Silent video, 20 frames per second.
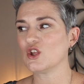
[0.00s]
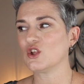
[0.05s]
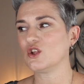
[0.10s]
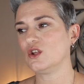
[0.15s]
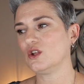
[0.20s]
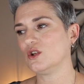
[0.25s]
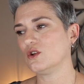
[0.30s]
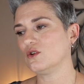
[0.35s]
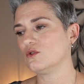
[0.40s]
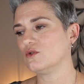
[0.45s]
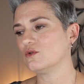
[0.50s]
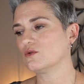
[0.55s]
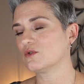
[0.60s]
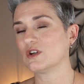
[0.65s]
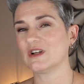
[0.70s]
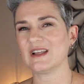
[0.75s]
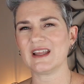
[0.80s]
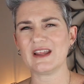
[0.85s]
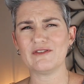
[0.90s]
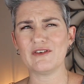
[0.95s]
You
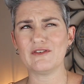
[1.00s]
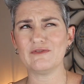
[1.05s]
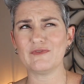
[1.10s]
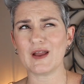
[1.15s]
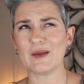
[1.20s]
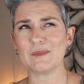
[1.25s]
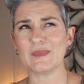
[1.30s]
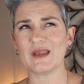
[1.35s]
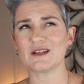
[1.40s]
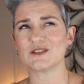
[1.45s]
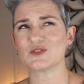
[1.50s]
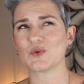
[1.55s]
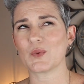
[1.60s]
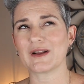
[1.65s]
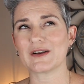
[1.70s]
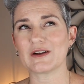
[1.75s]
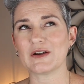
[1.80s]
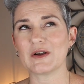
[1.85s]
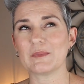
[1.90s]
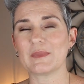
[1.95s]
could even find me on
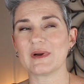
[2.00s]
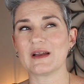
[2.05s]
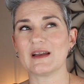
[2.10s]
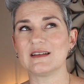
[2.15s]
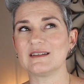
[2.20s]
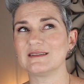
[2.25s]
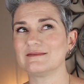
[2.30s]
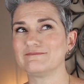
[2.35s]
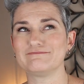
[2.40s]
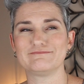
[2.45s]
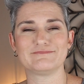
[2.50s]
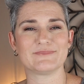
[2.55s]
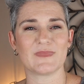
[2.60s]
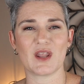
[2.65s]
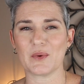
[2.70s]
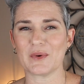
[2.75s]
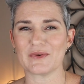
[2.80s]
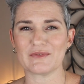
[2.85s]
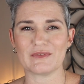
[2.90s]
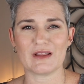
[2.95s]
Twitter, but
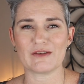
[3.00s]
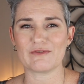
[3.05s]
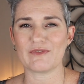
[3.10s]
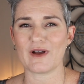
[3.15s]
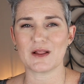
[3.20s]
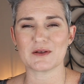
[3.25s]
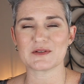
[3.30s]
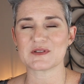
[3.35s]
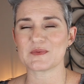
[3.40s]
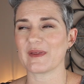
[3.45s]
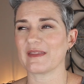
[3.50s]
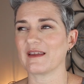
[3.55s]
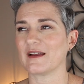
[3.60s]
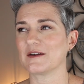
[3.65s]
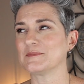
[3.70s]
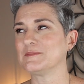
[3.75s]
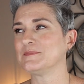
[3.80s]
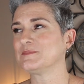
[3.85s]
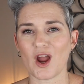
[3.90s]
no one really follows me there.